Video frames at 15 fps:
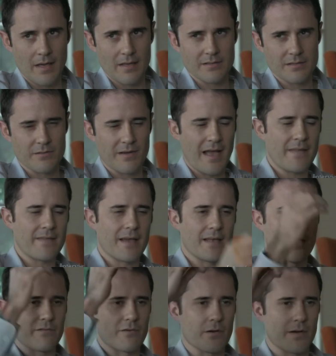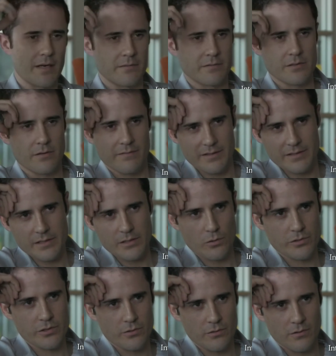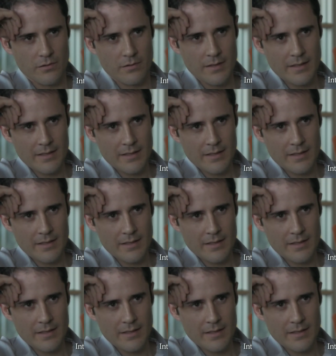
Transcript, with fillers: So he had the idea of creating sort of a social